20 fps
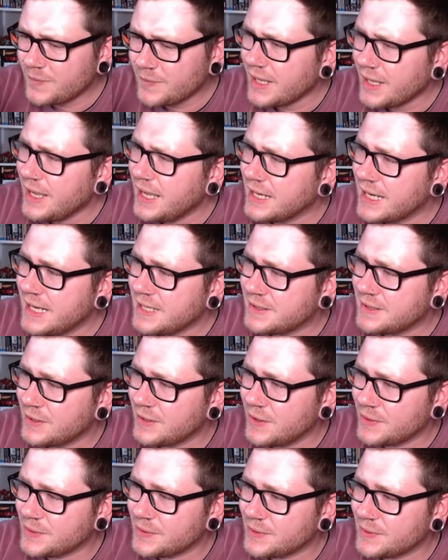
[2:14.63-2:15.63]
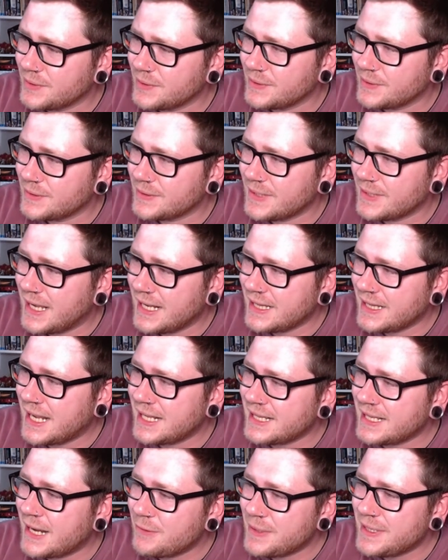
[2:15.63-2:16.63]
And I thought,
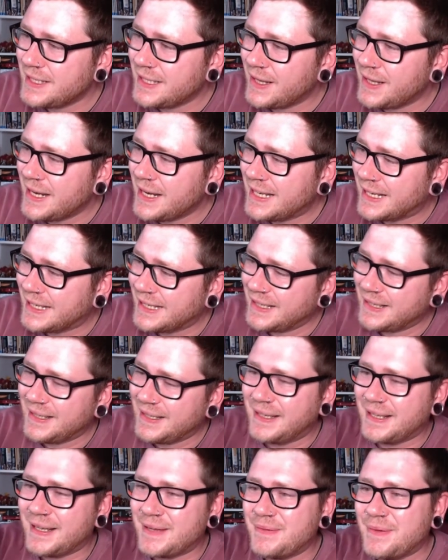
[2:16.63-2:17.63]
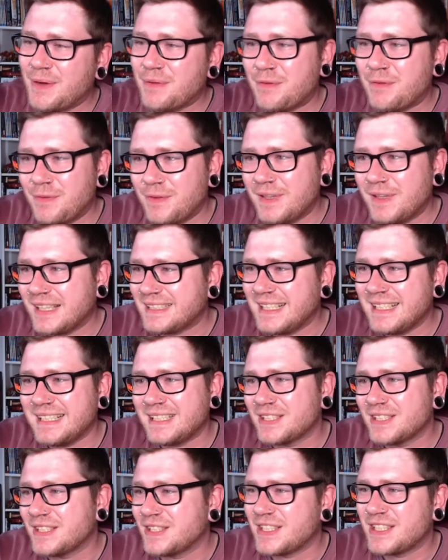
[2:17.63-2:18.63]
I really like it. Like I say,
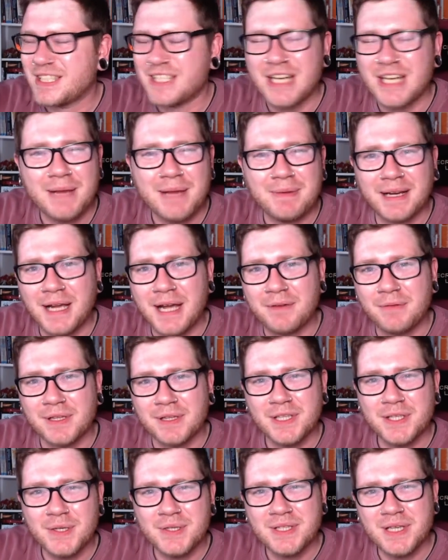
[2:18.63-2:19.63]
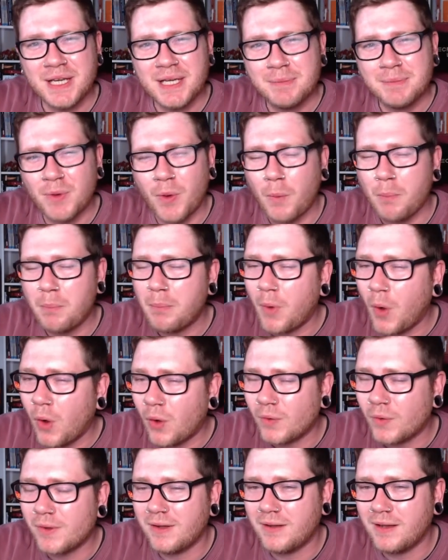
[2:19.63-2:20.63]
it's just a shame I can't really use it anymore,
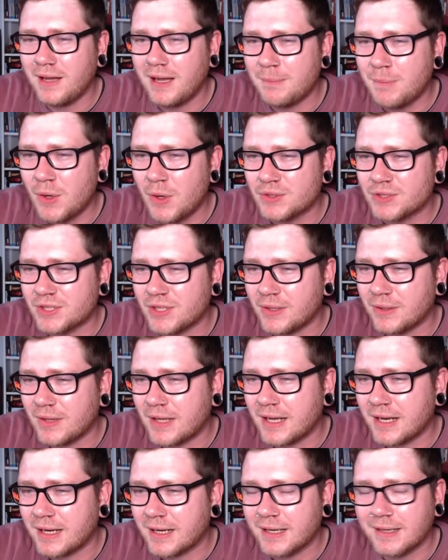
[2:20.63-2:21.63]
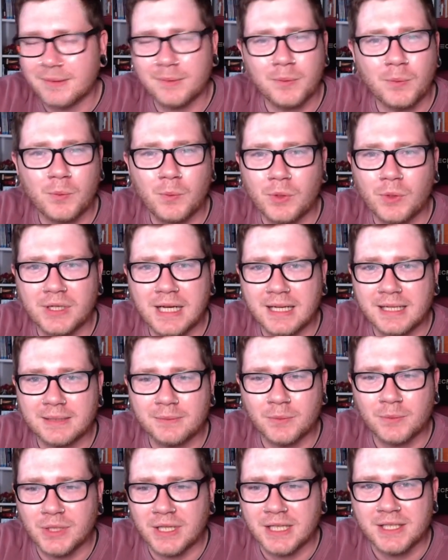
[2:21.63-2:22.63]
but I'm also like, would
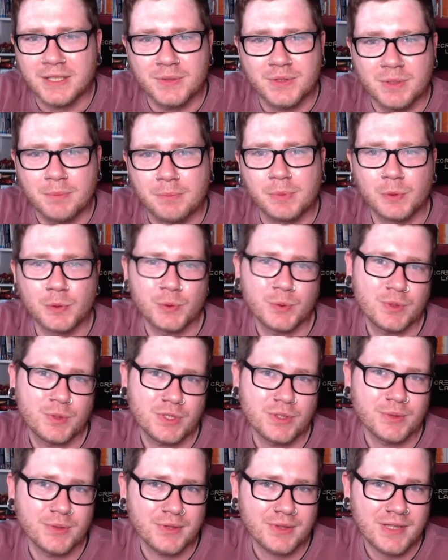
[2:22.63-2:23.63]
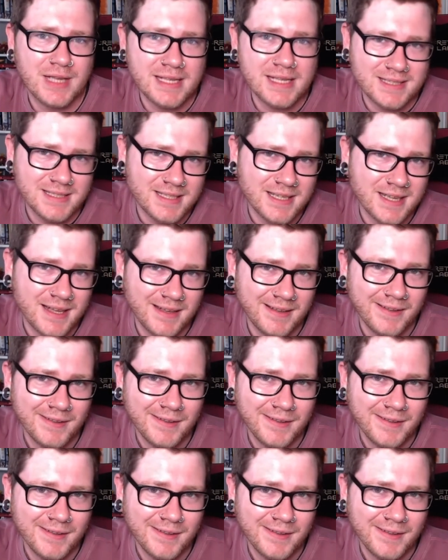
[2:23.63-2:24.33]
I use a Bluetooth headset